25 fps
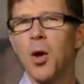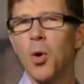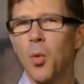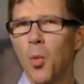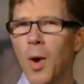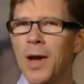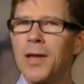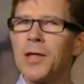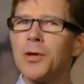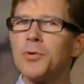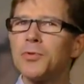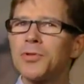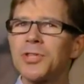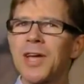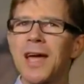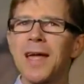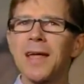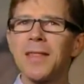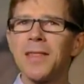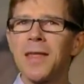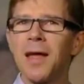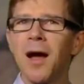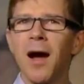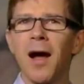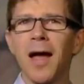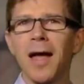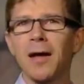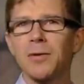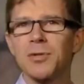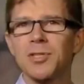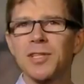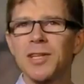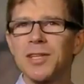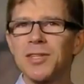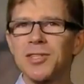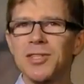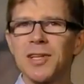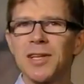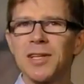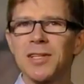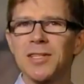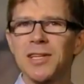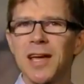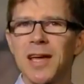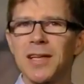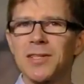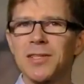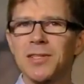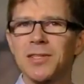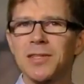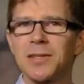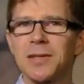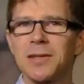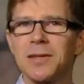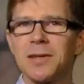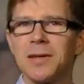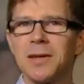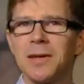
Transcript: When you take the IELTS listening test,